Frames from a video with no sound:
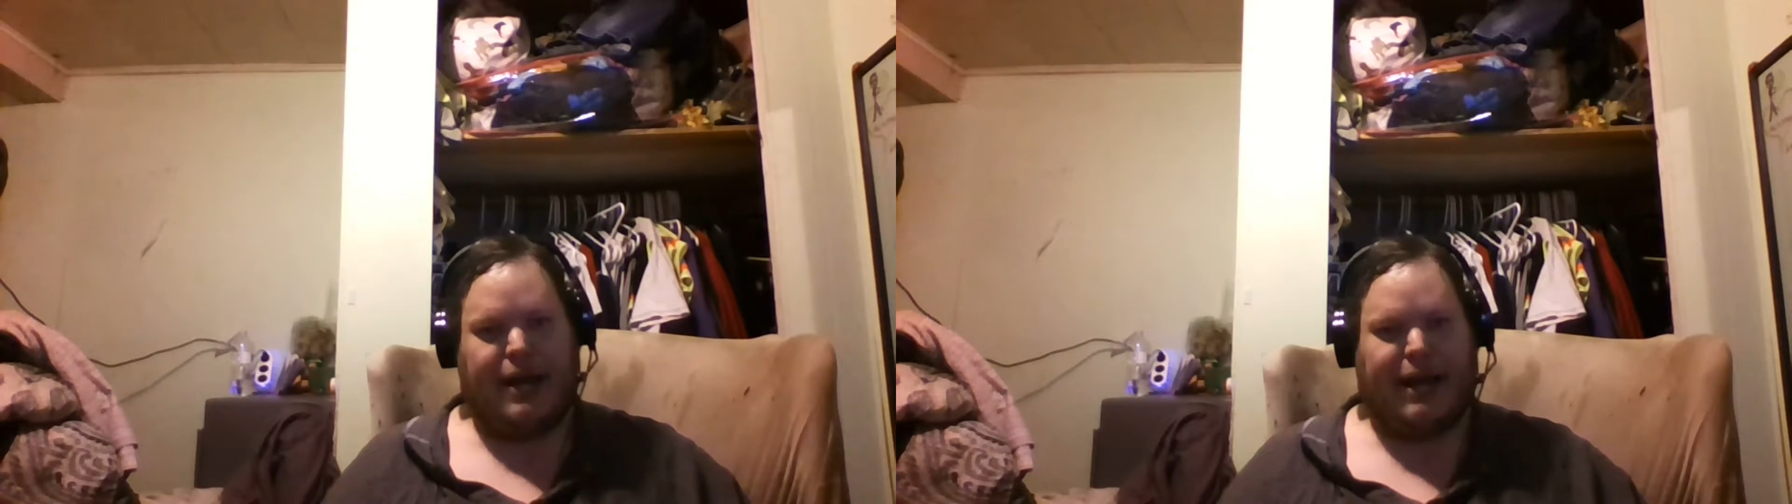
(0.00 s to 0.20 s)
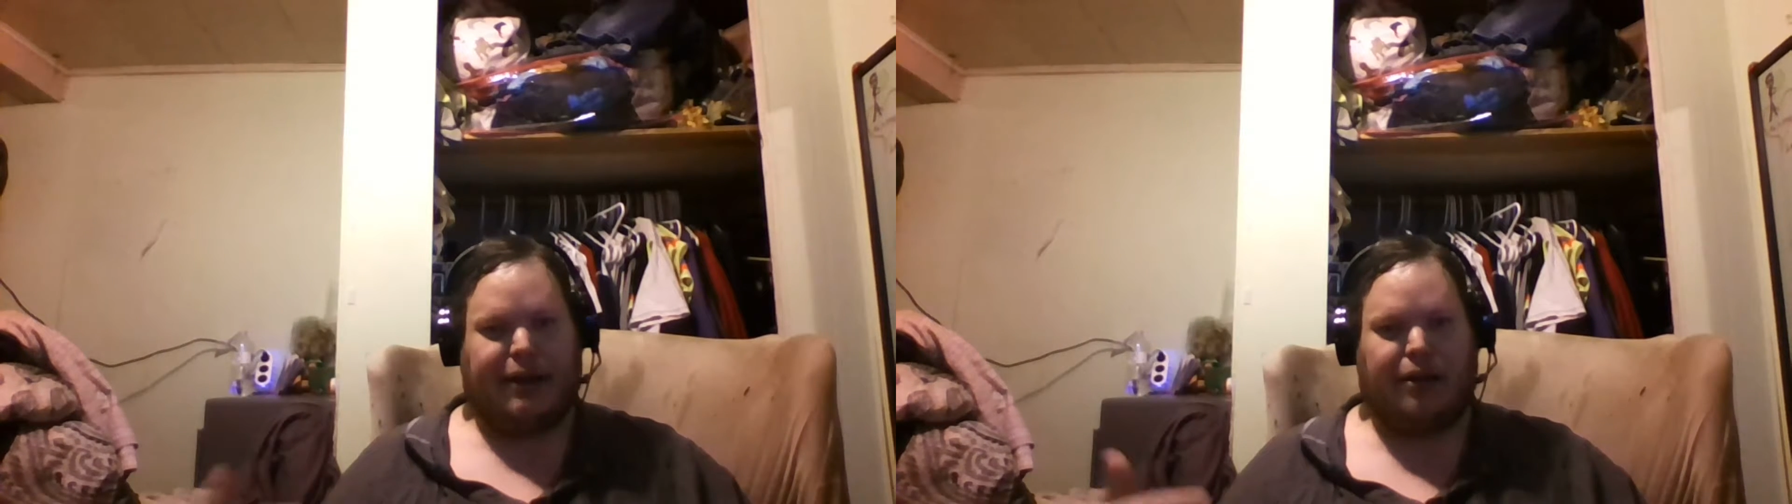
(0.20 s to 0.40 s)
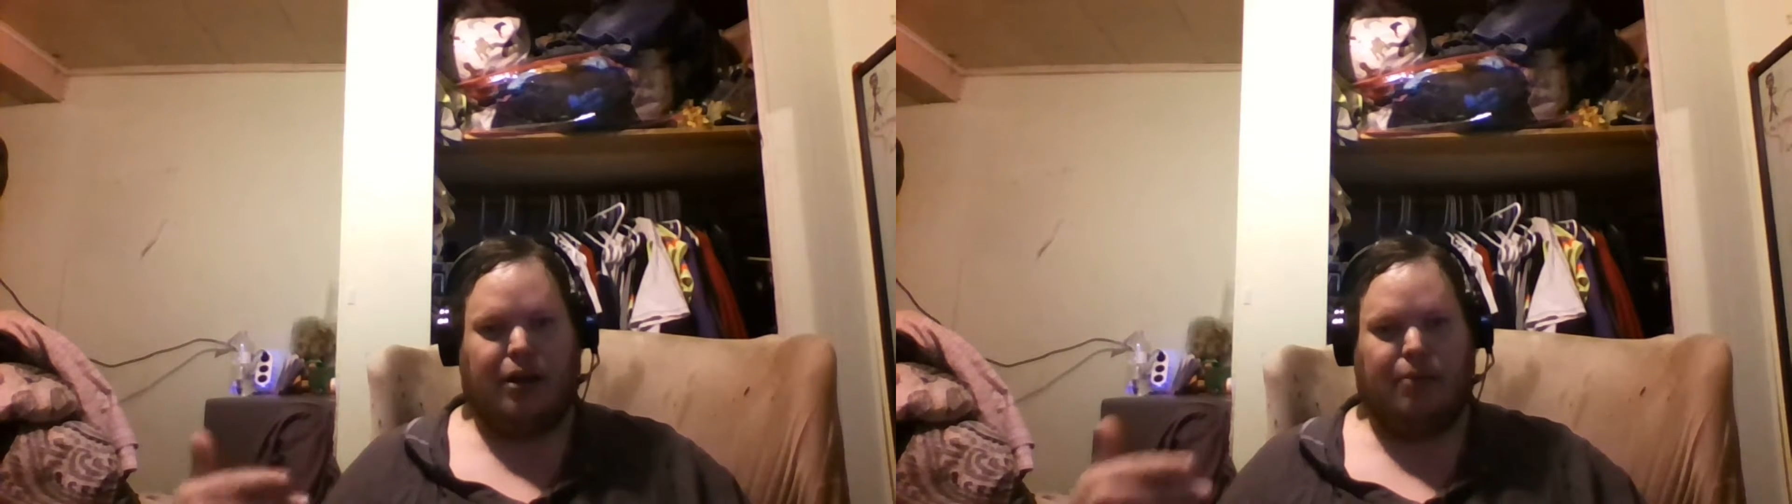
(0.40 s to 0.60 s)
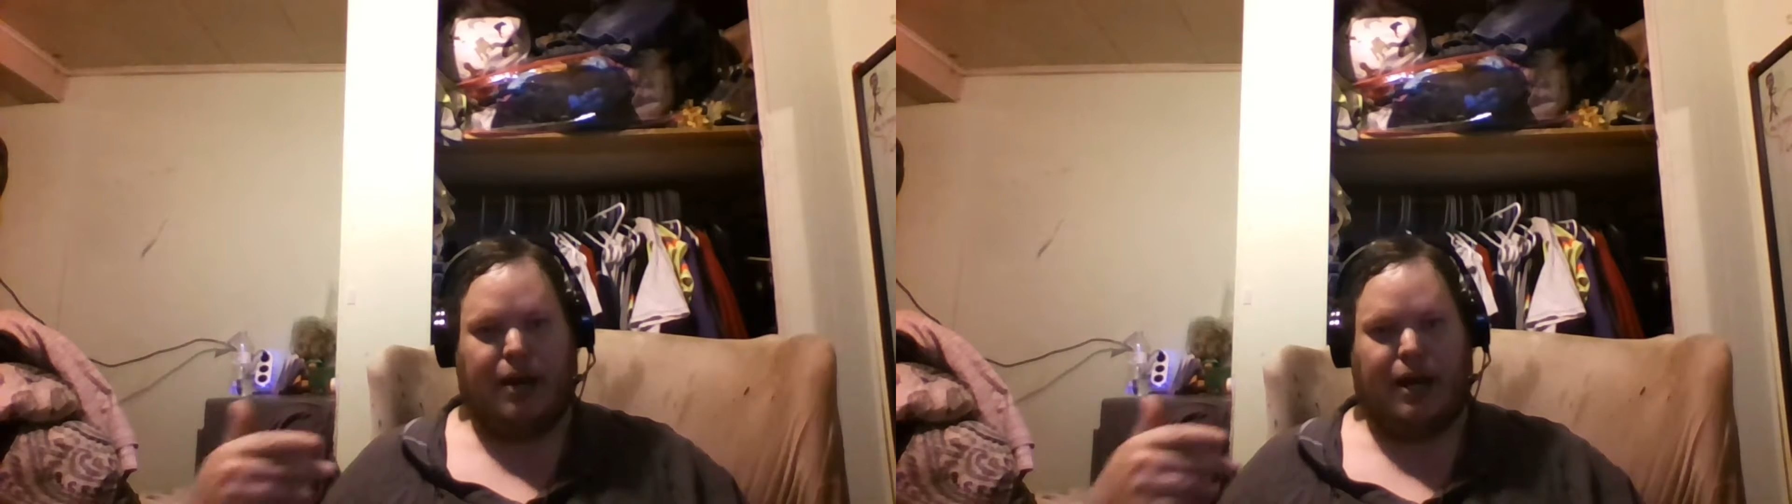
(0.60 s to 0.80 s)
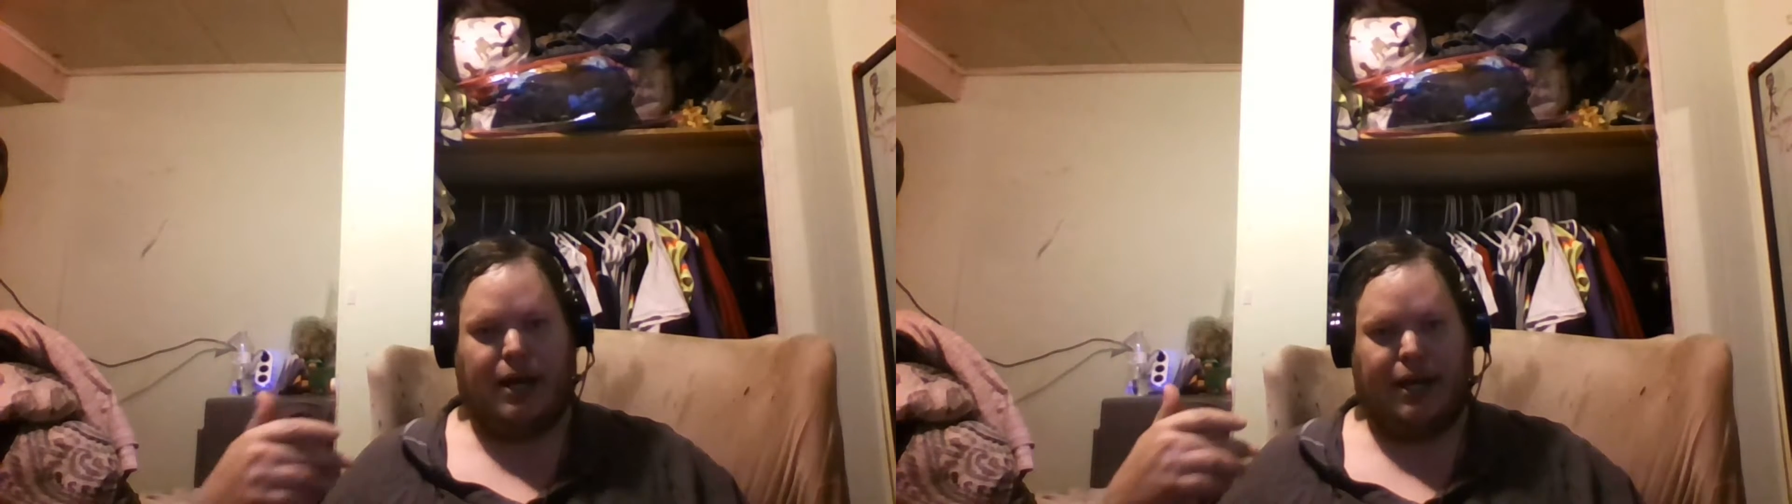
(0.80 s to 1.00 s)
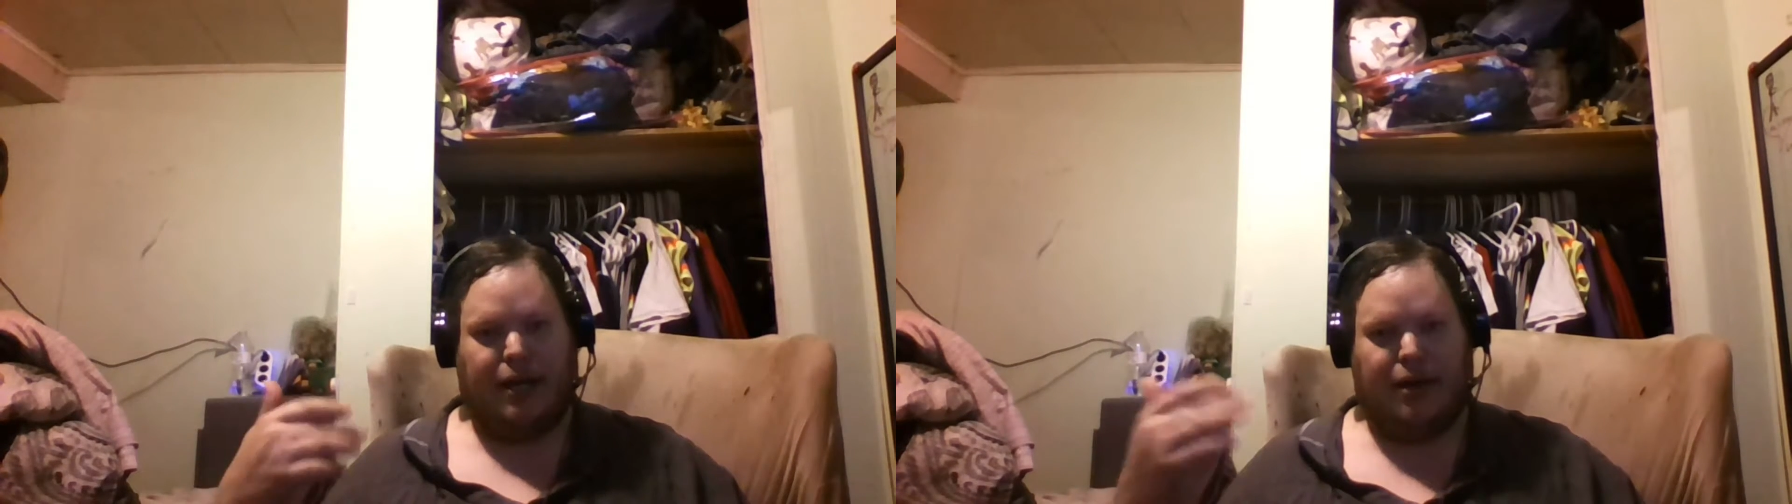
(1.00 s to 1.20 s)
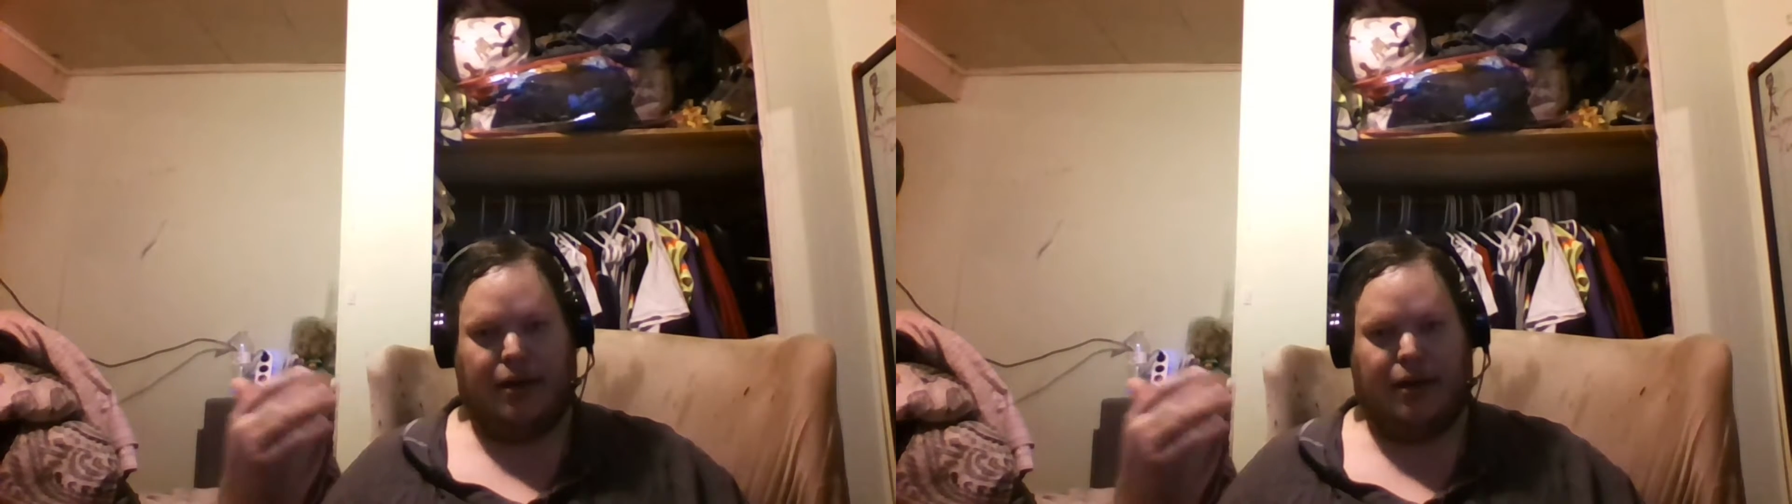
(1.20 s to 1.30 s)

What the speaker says: I gotta call my